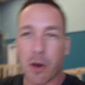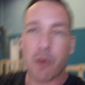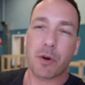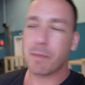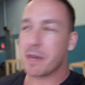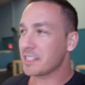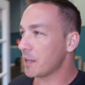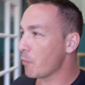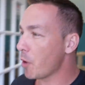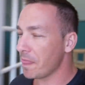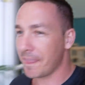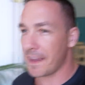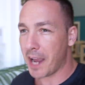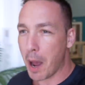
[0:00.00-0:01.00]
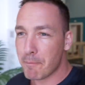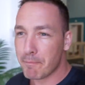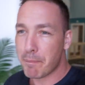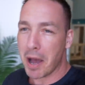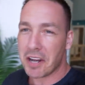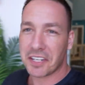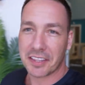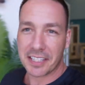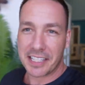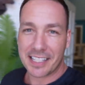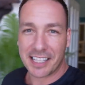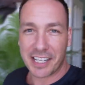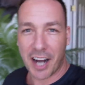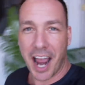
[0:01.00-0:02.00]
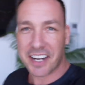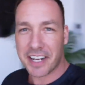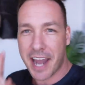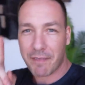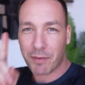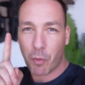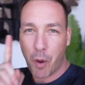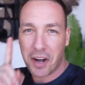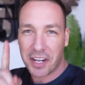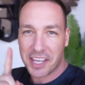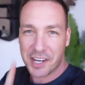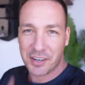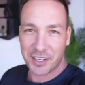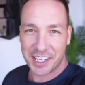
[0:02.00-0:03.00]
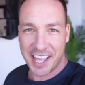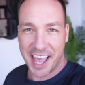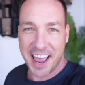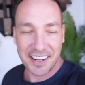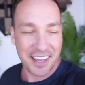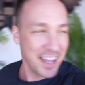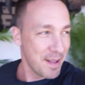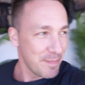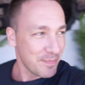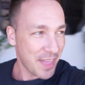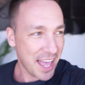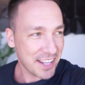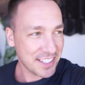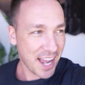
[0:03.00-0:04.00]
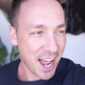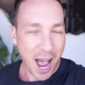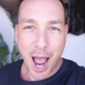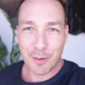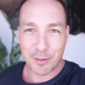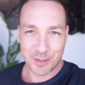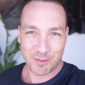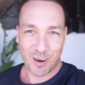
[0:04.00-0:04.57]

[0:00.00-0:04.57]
I want to make some, one thing abundantly clear. I never want to hear it again that uh, I was